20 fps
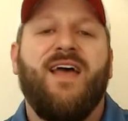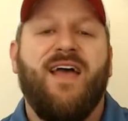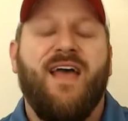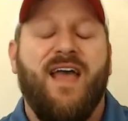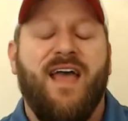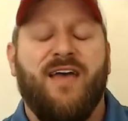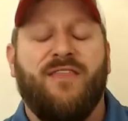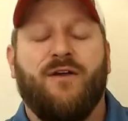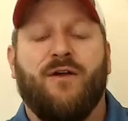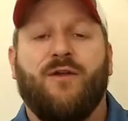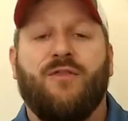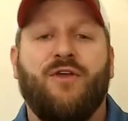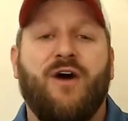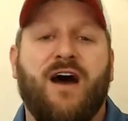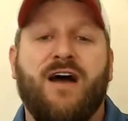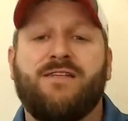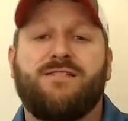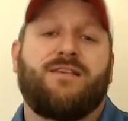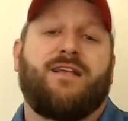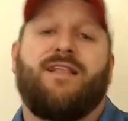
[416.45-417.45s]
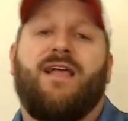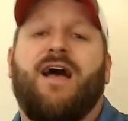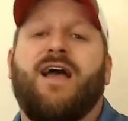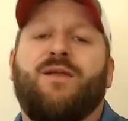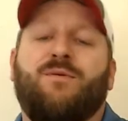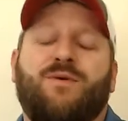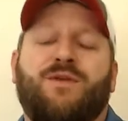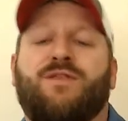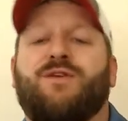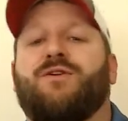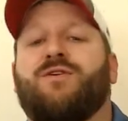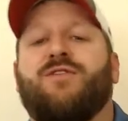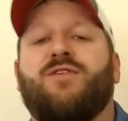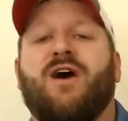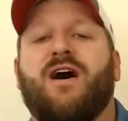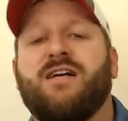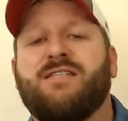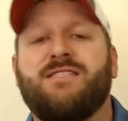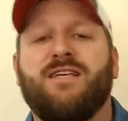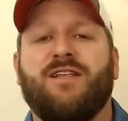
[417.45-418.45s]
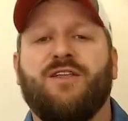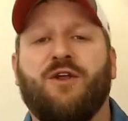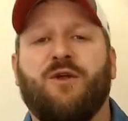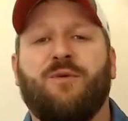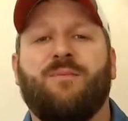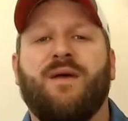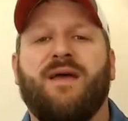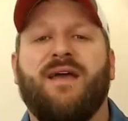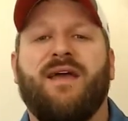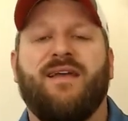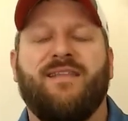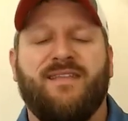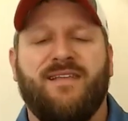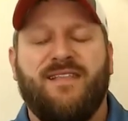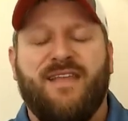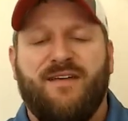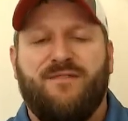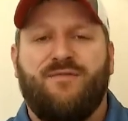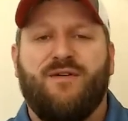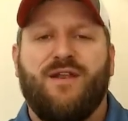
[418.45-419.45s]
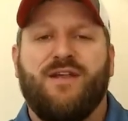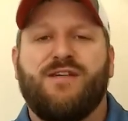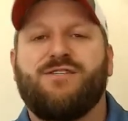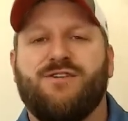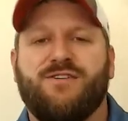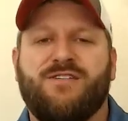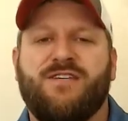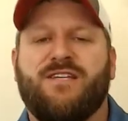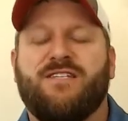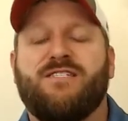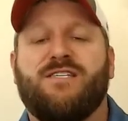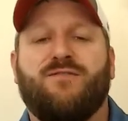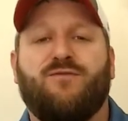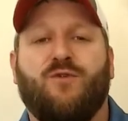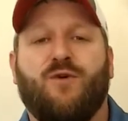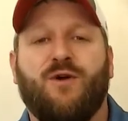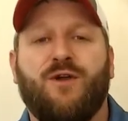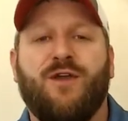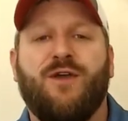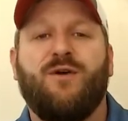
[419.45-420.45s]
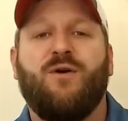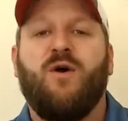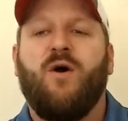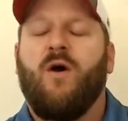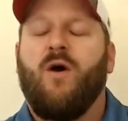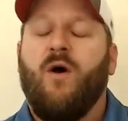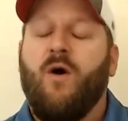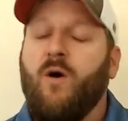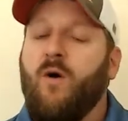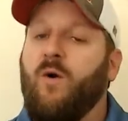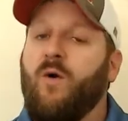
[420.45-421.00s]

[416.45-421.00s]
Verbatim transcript: and their thoughts align with your thoughts a little bit and then they finish your sentence for you? Or